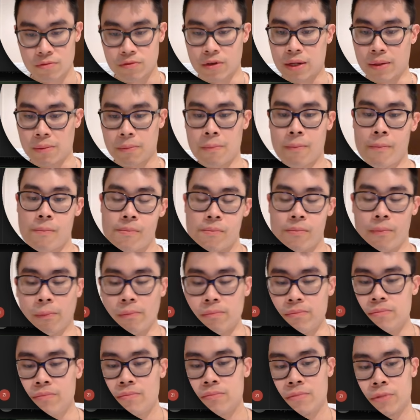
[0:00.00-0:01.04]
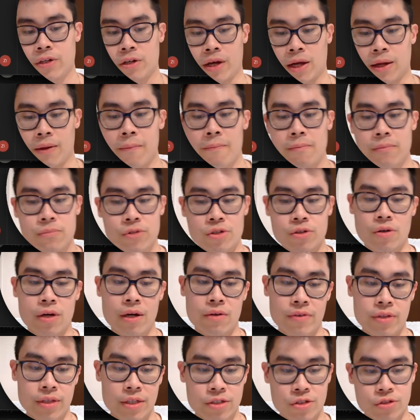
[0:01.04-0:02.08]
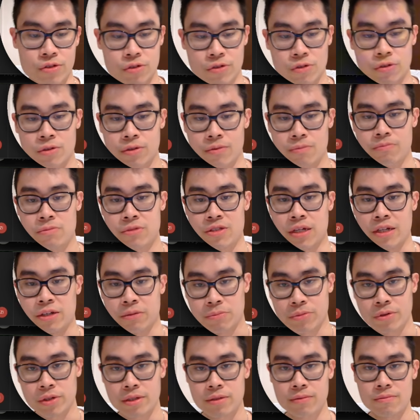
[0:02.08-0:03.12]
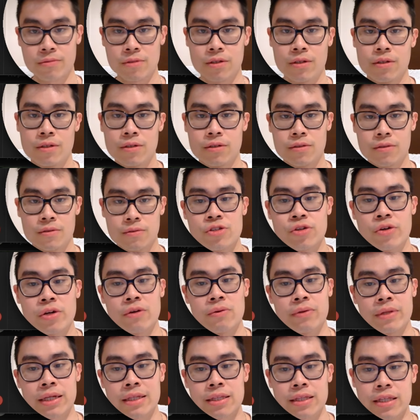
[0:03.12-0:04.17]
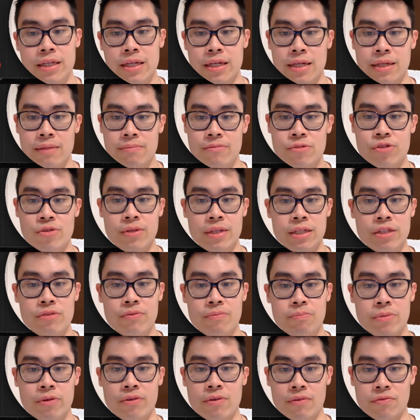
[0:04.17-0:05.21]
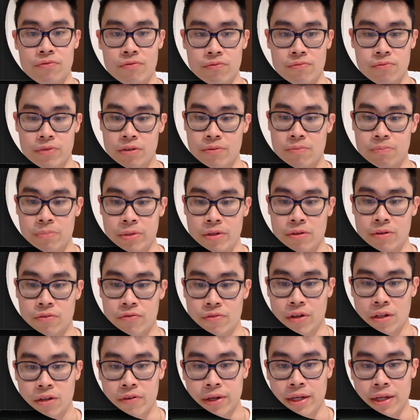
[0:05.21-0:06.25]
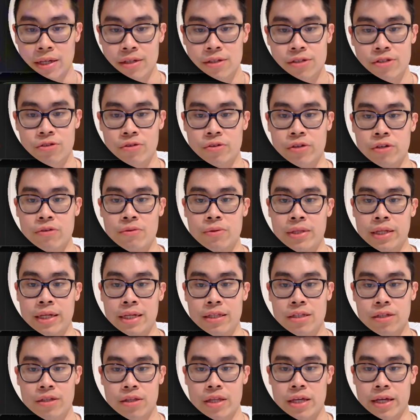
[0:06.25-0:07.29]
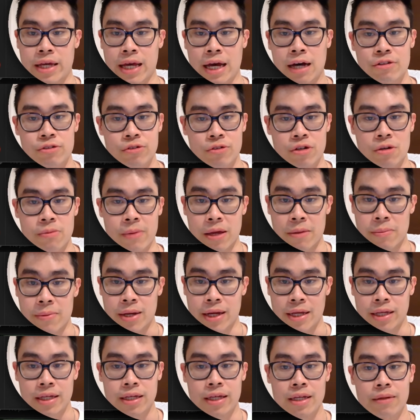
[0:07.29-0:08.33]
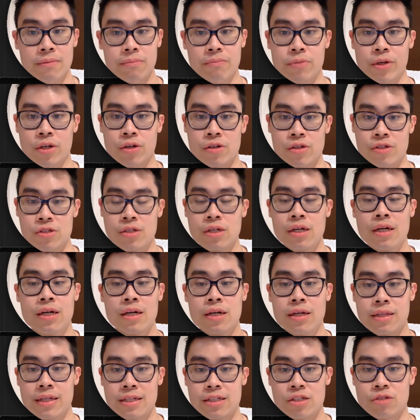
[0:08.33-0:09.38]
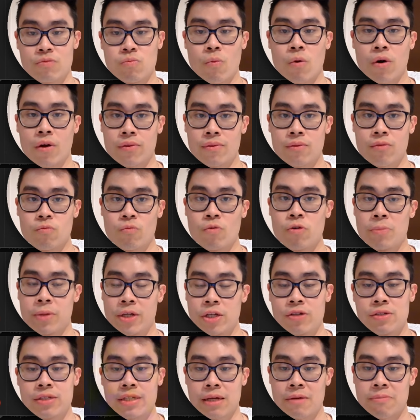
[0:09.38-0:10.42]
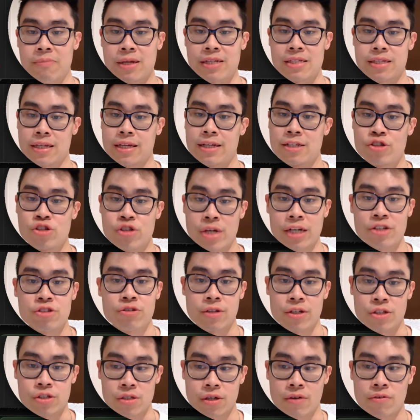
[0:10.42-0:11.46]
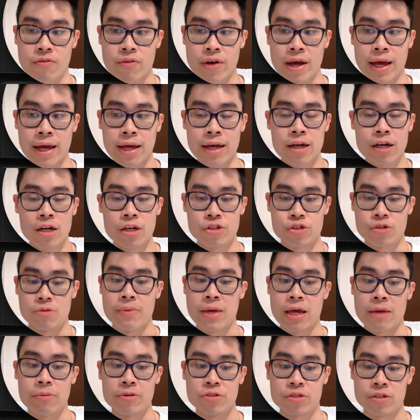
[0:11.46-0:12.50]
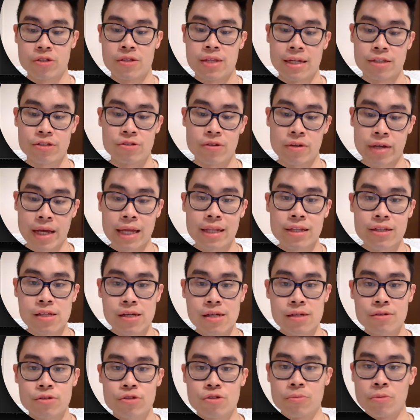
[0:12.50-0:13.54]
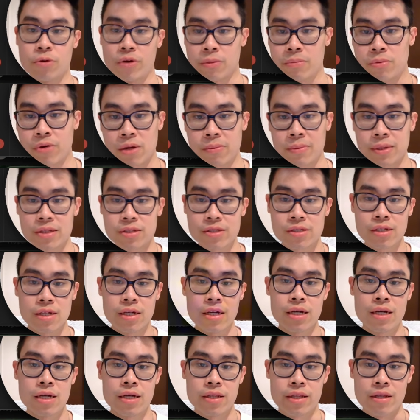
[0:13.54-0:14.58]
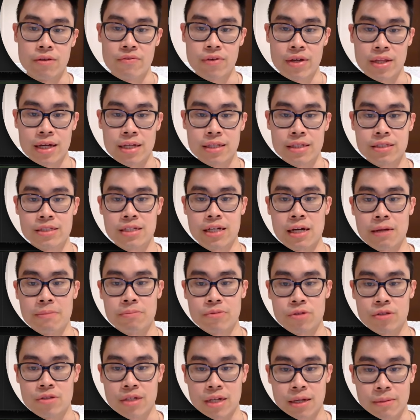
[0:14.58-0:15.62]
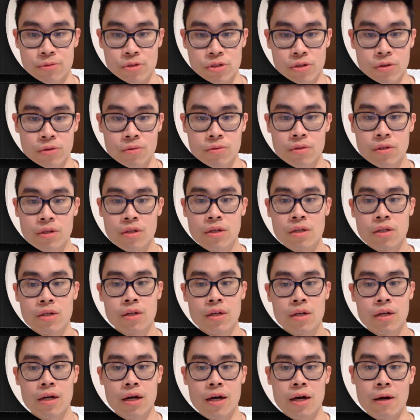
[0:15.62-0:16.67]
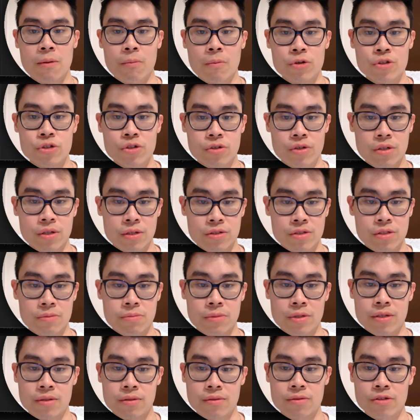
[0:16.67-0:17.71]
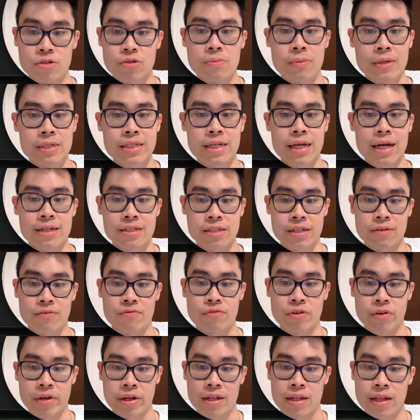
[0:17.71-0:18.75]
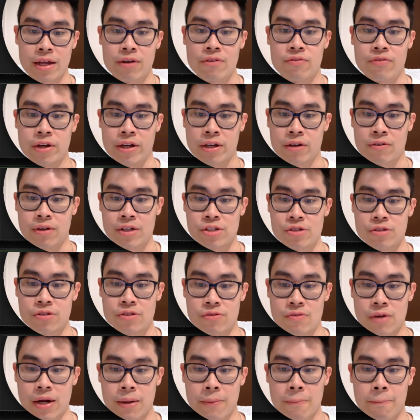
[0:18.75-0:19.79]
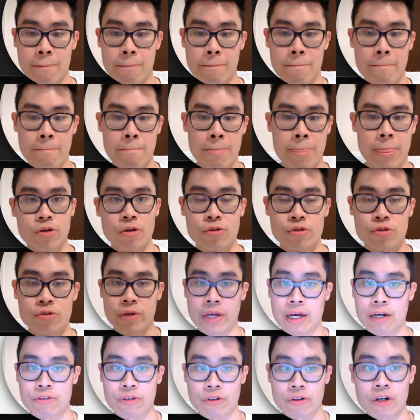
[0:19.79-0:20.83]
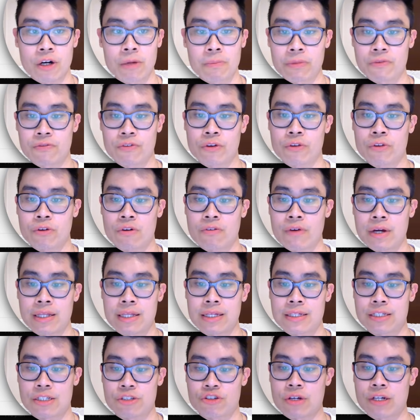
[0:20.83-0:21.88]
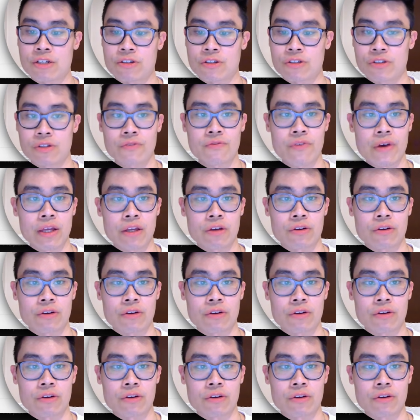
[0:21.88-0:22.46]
Right. Okay. So I think this is good starting point. So you will need to build the following. So you will need the Cal.com API key, because this is what we'll be using, basically a scheduling software to be able to connect to your calendar to book appointments. The event ID type, the time zone. What should customer? So you're basically asking if you're clarifying questions, right? Go Cal.com. If you don't know already, it's a scheduling software.